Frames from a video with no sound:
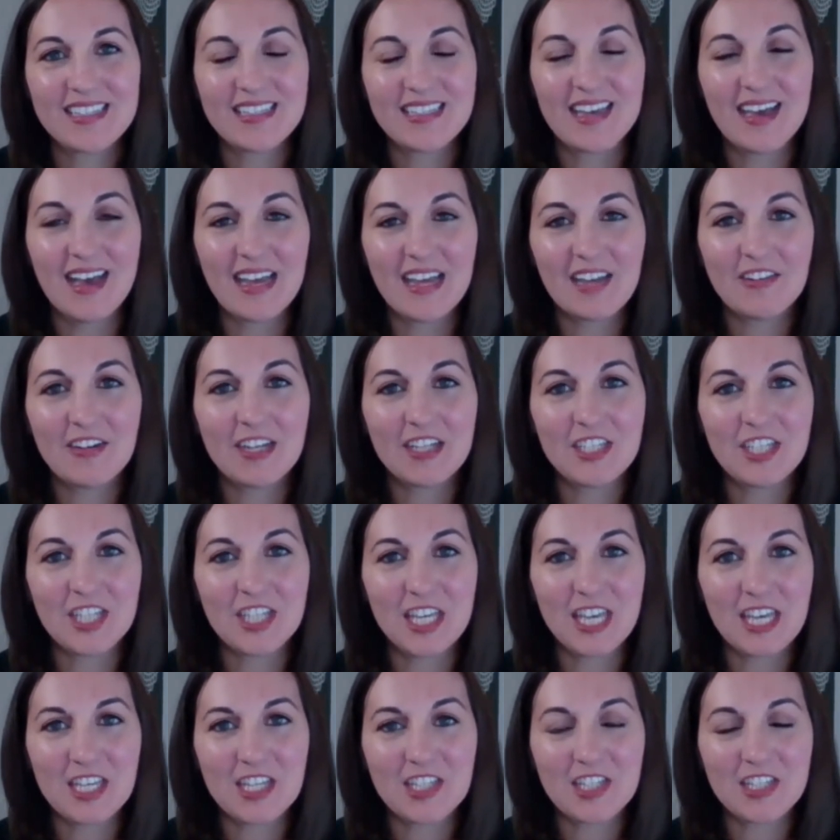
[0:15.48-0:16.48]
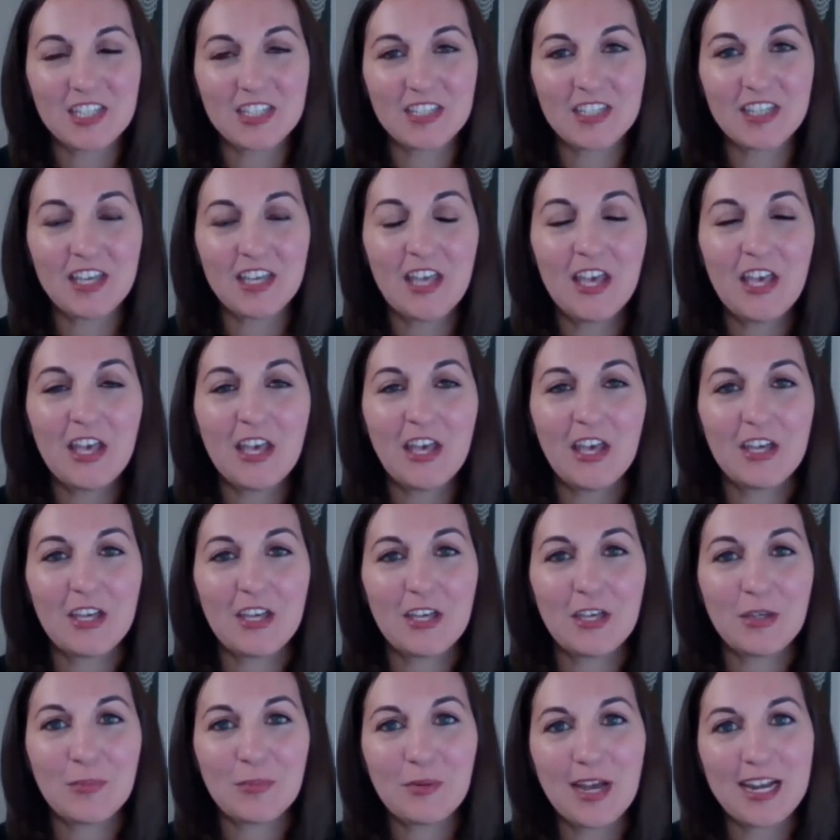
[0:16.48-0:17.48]
in Higher Education, A
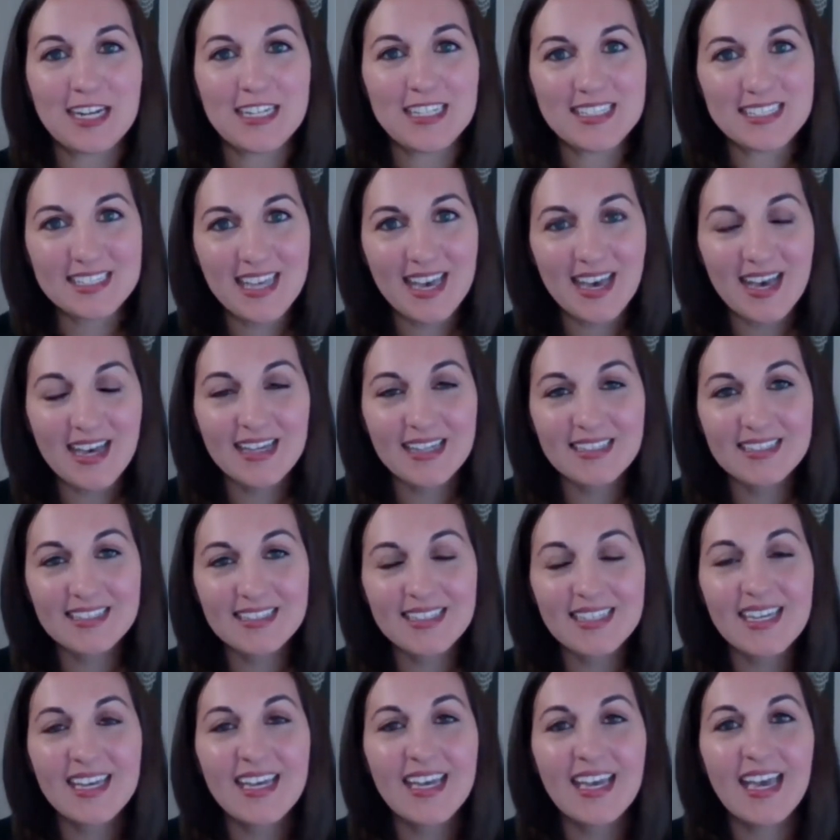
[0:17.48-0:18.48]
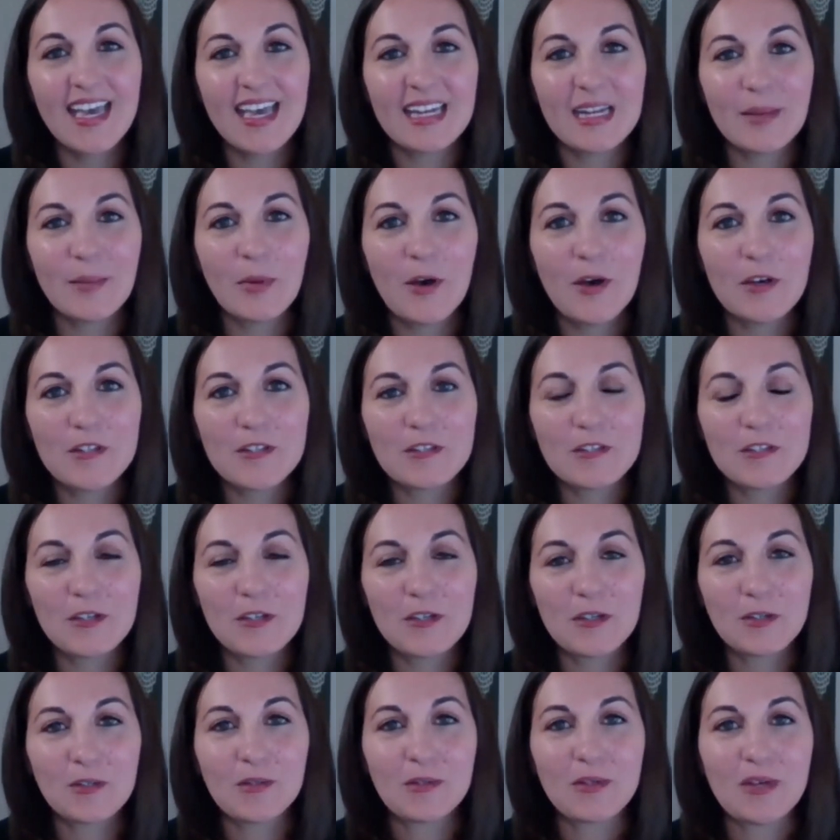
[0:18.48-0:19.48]
Good Practice Guide, and I'm
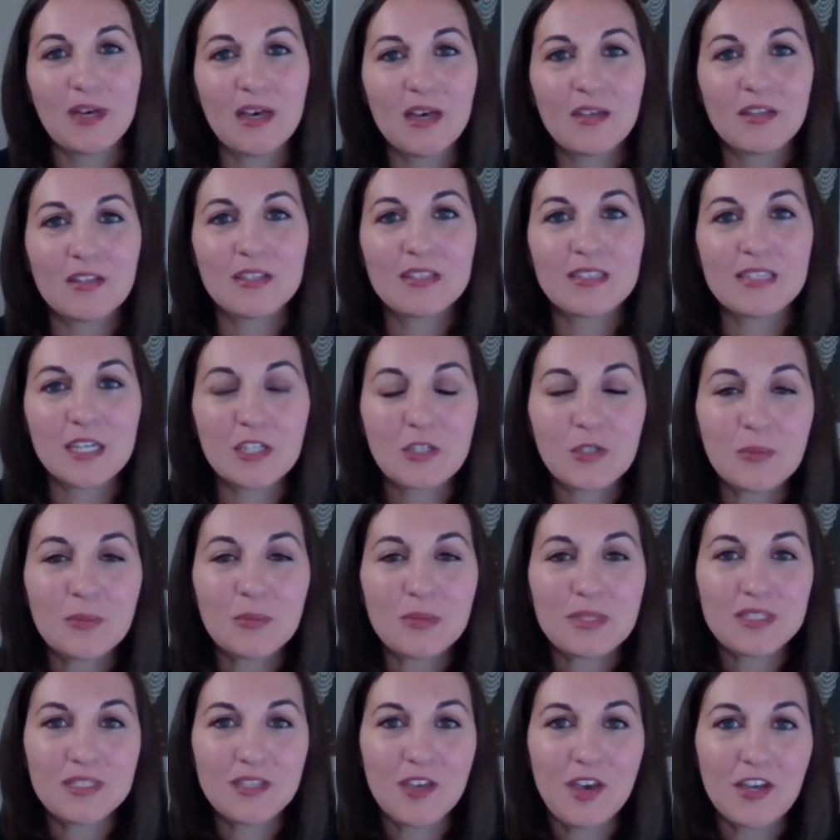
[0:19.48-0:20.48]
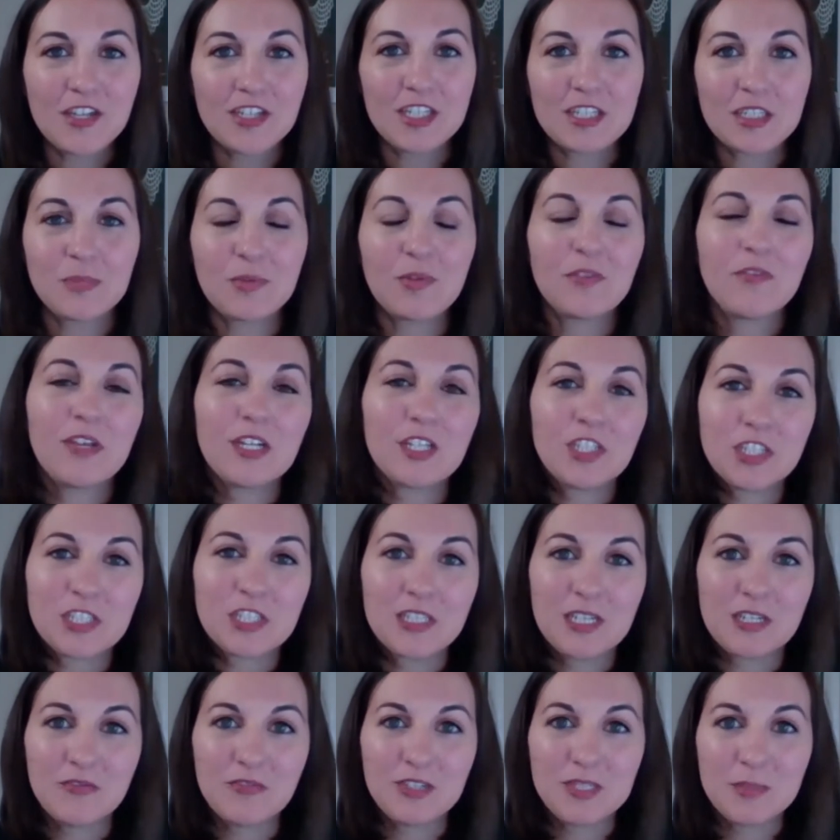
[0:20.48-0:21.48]
also the Sexual Misconduct
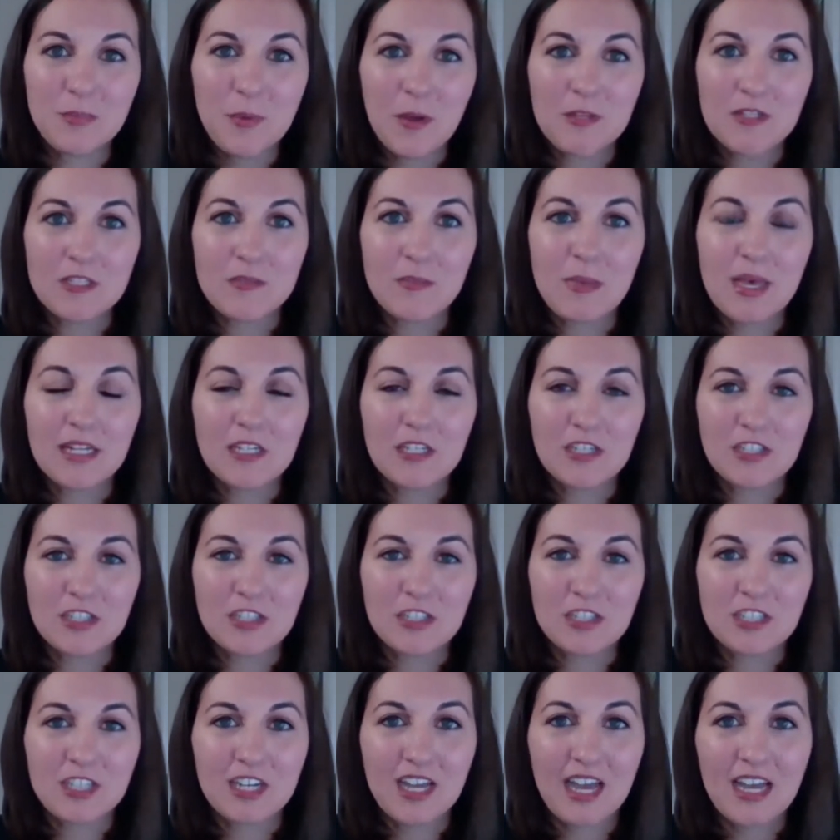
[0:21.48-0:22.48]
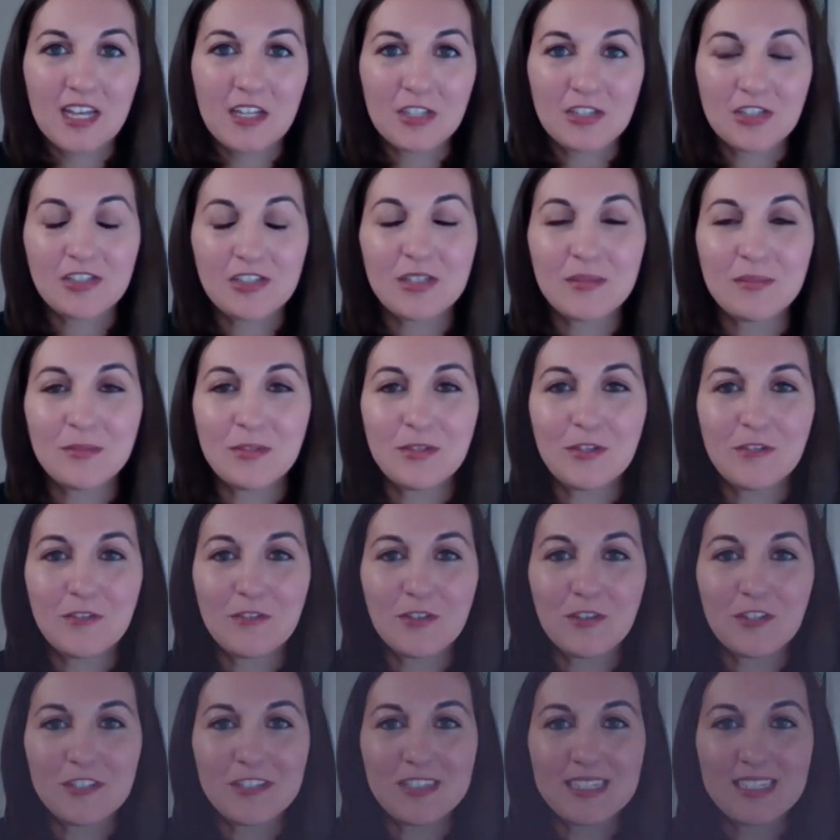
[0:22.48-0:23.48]
Prevention and Response Manager at Durham
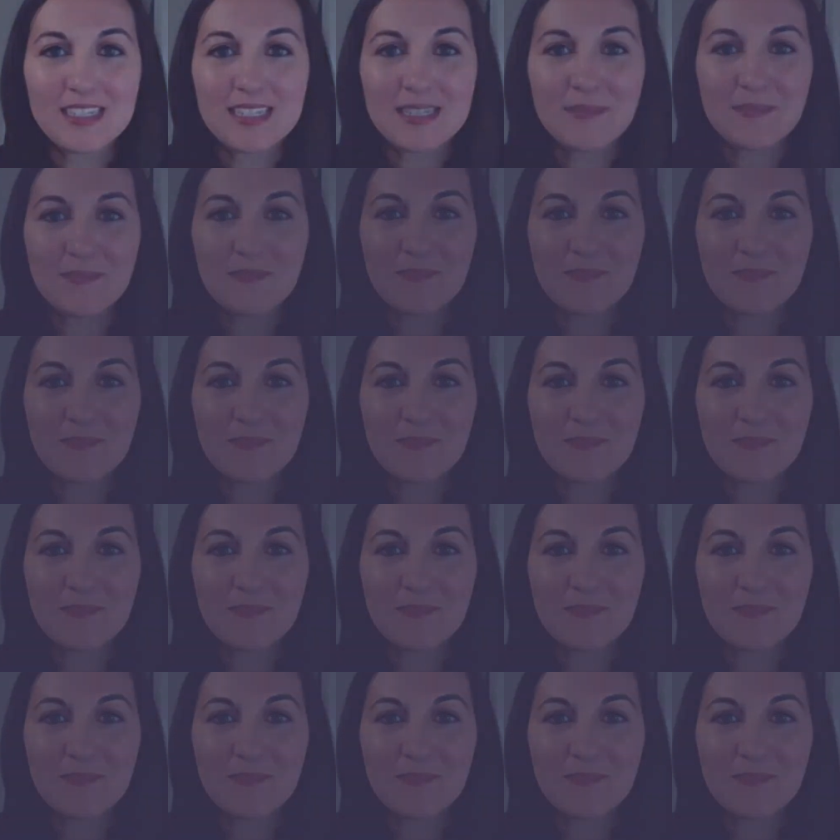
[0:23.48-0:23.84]
University.